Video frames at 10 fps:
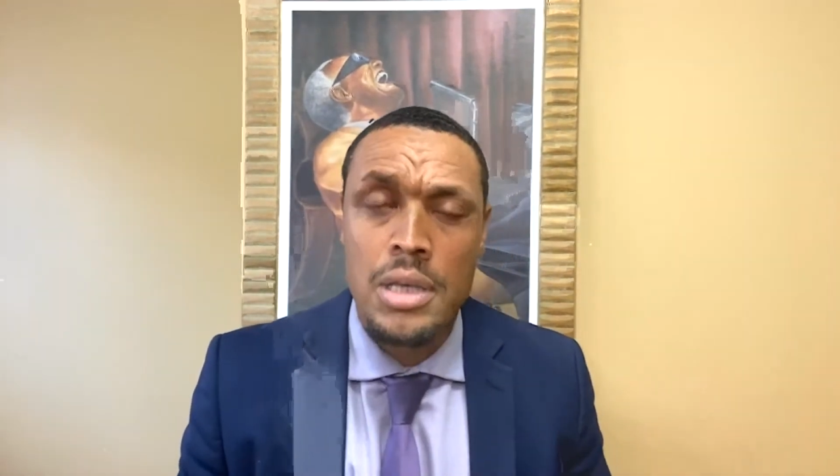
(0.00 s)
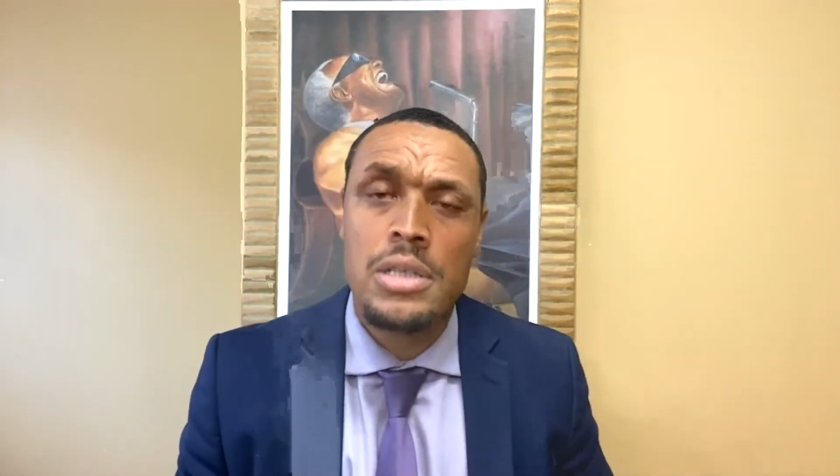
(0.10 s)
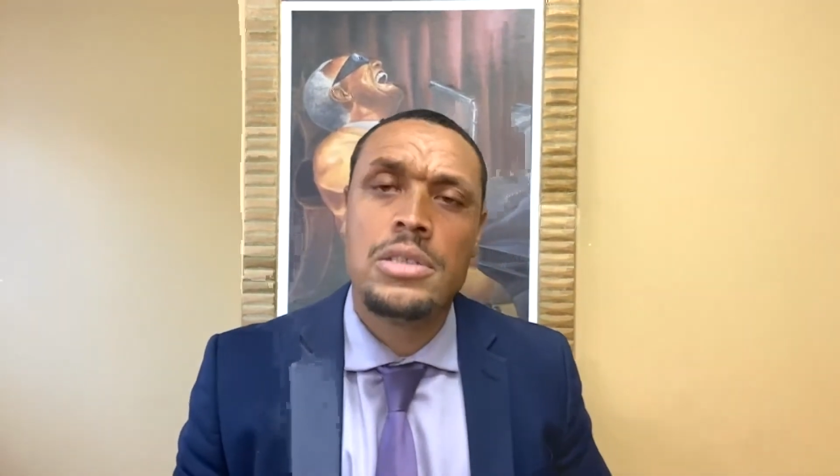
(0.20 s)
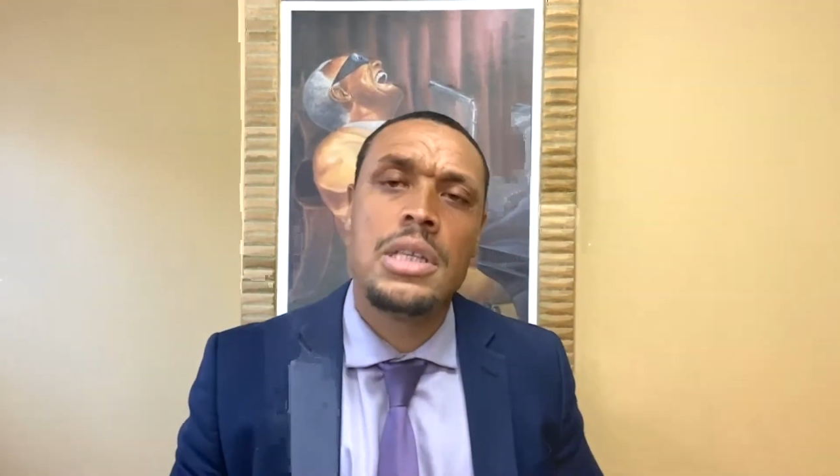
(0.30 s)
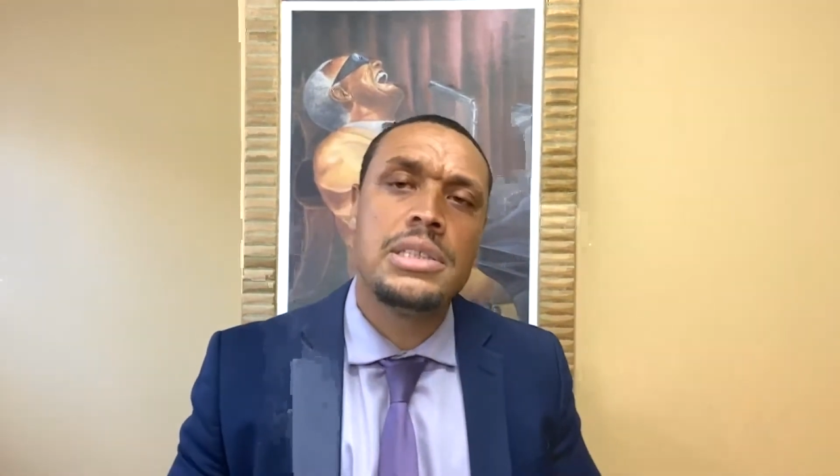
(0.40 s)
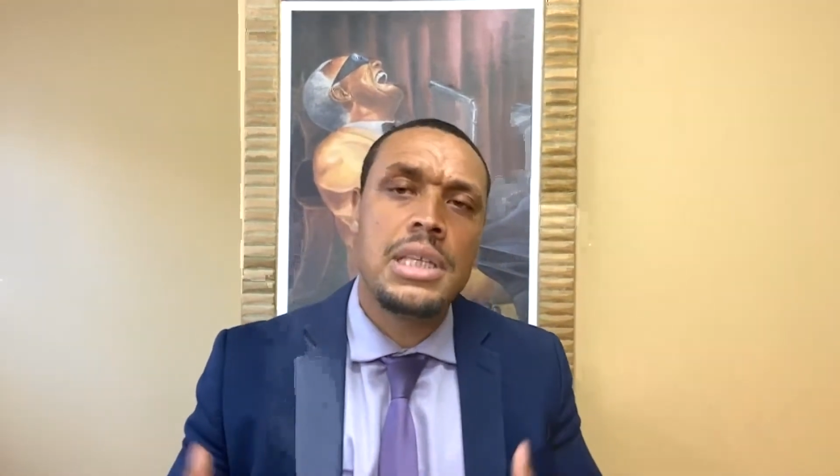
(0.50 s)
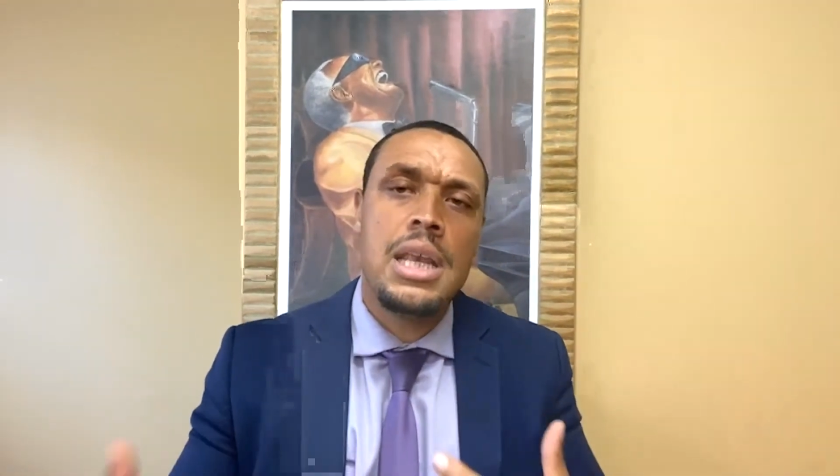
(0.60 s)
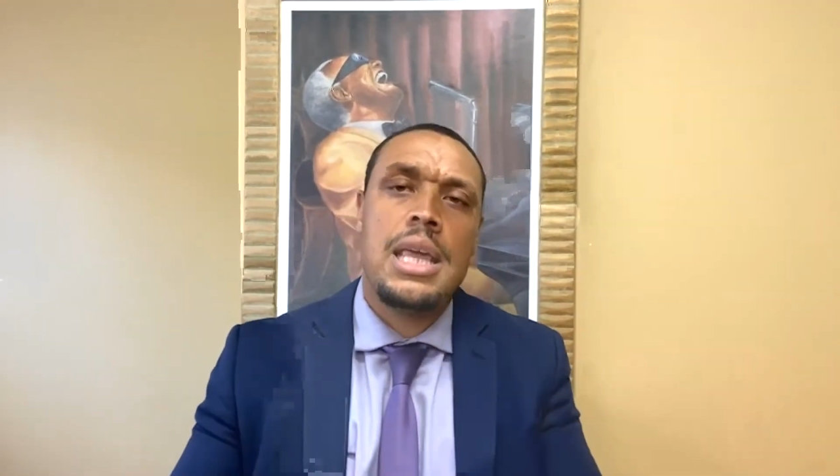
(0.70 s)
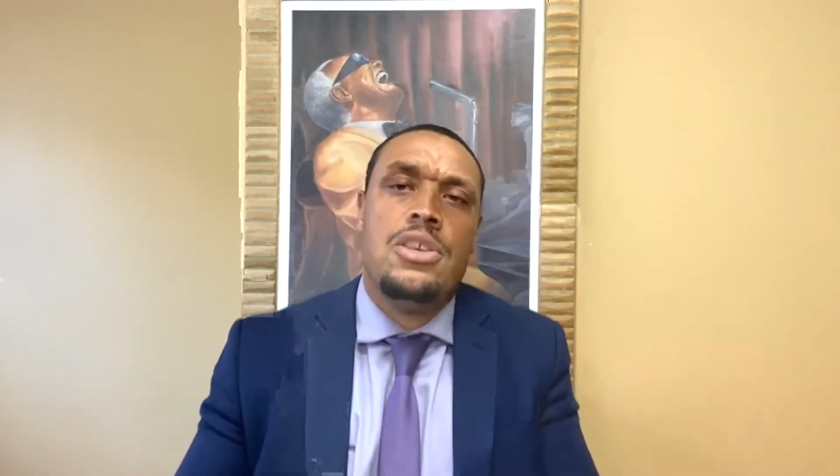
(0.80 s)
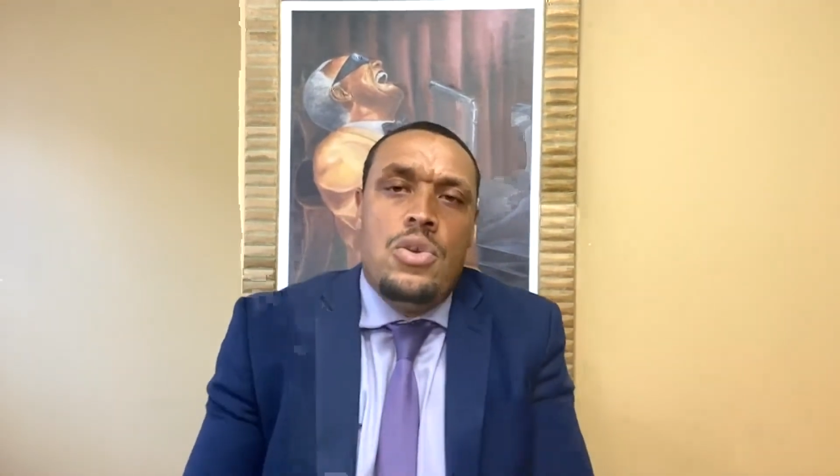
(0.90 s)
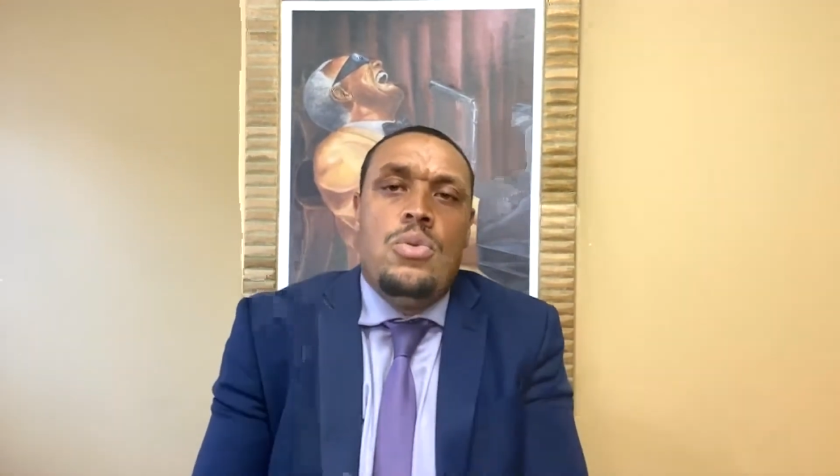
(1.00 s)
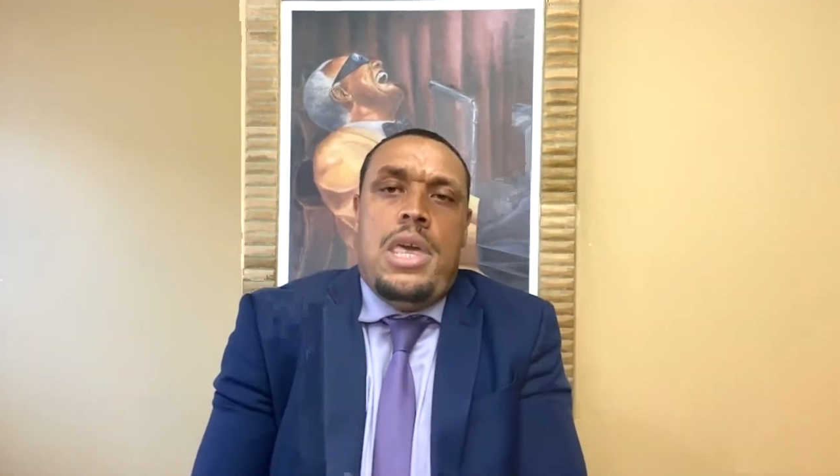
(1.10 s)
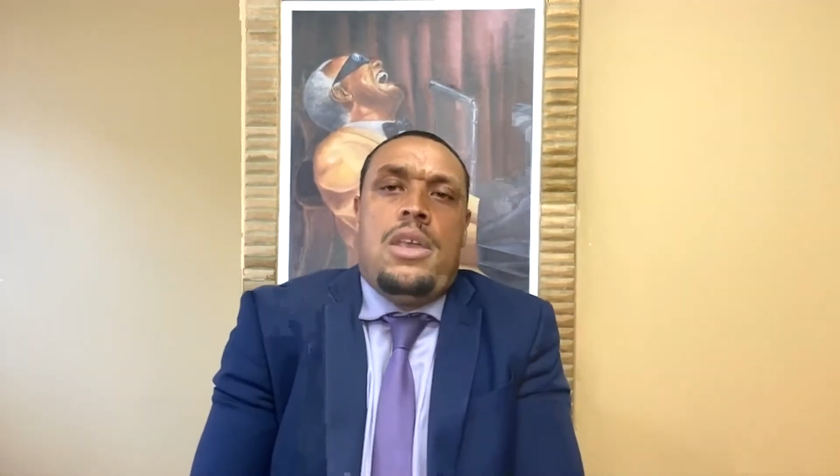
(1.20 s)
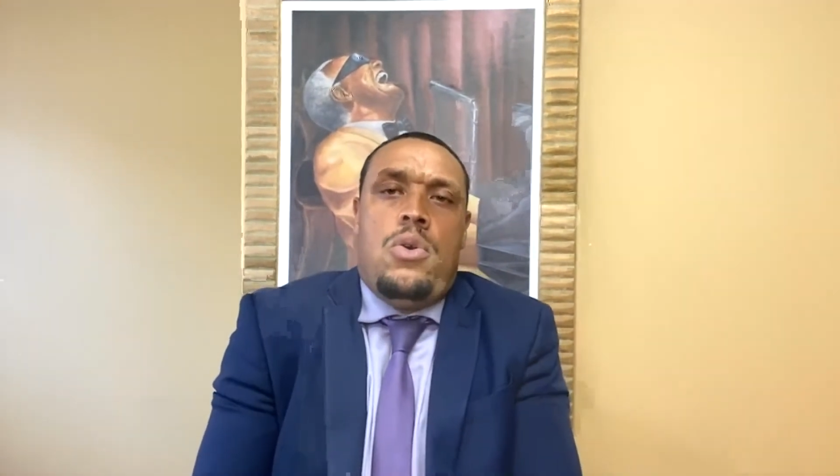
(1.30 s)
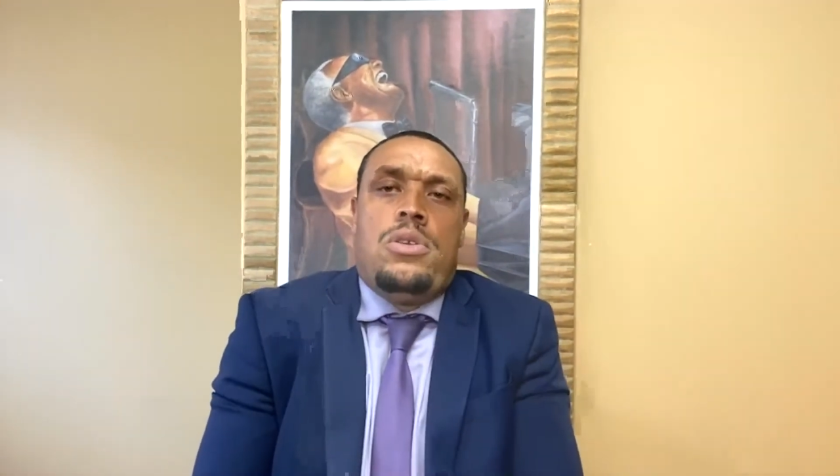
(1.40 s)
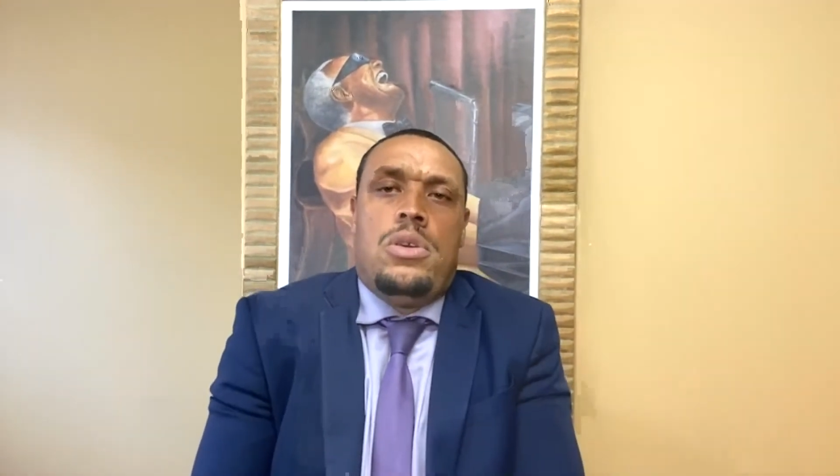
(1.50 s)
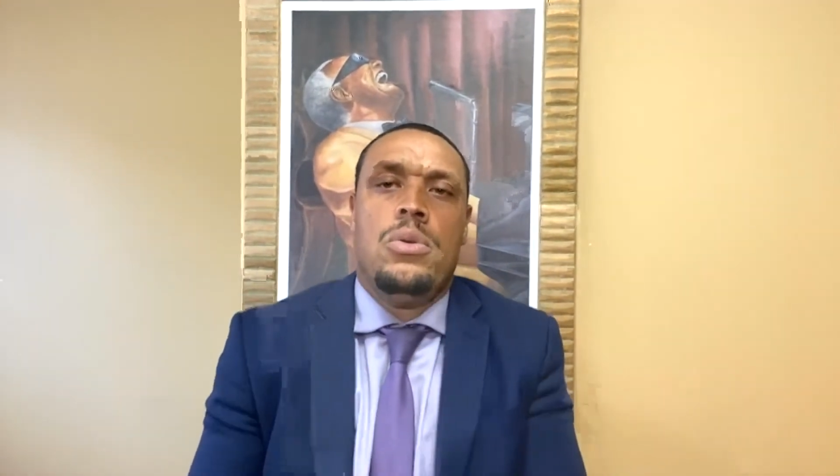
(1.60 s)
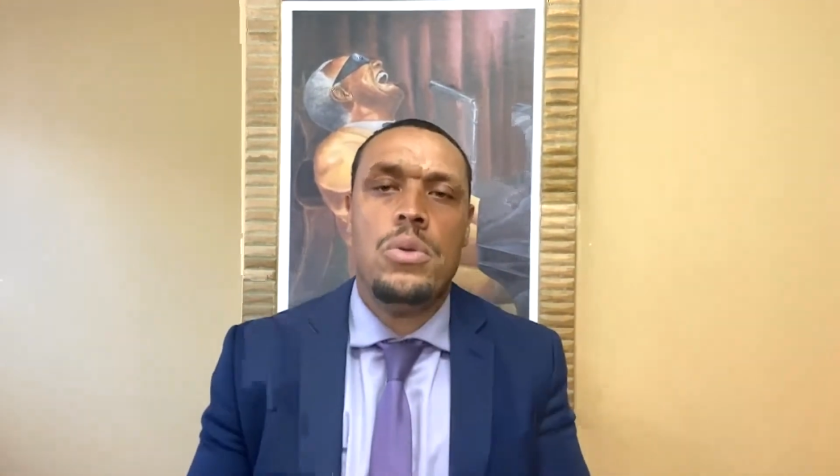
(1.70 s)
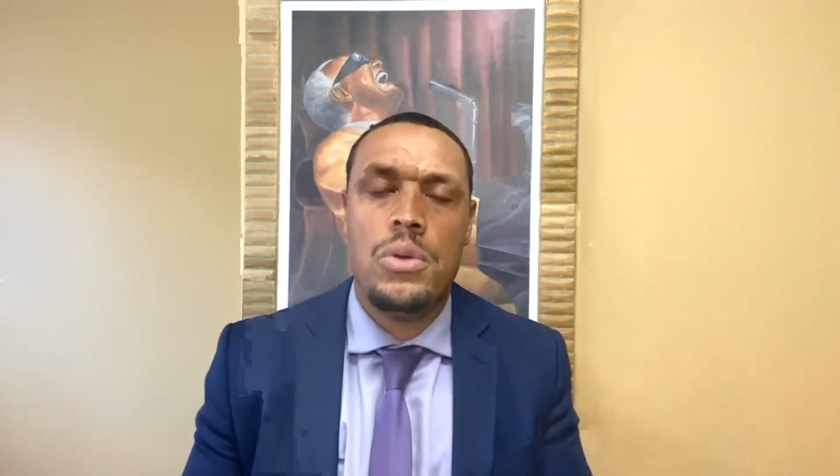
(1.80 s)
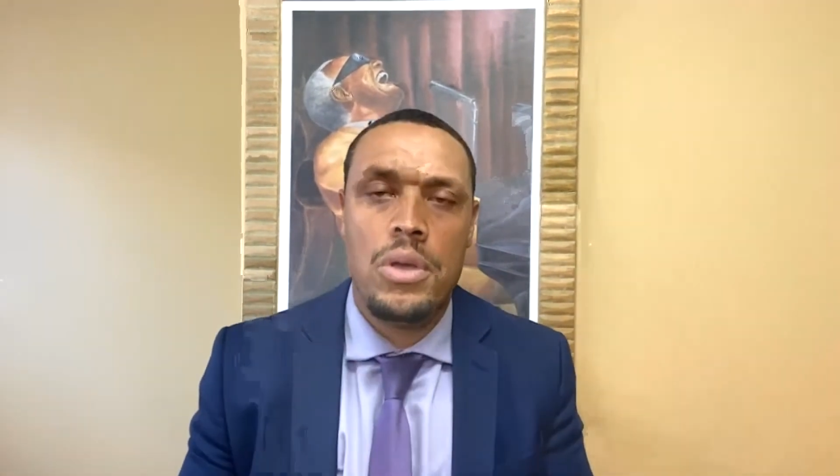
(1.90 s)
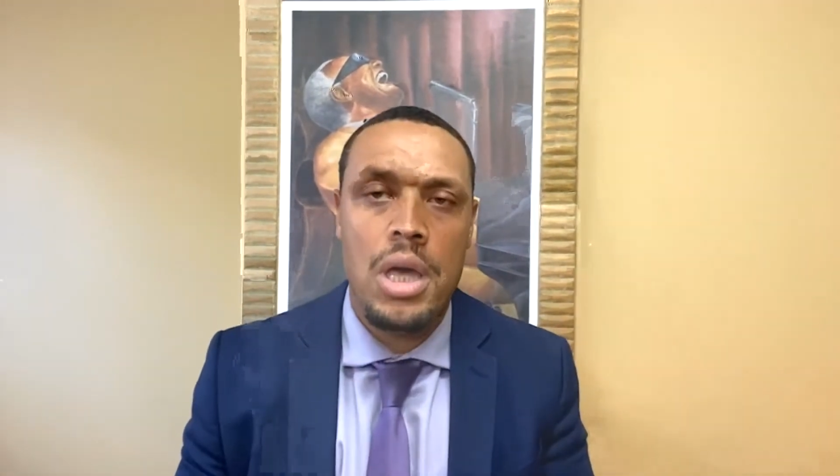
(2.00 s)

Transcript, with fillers: So let's say they do that on you.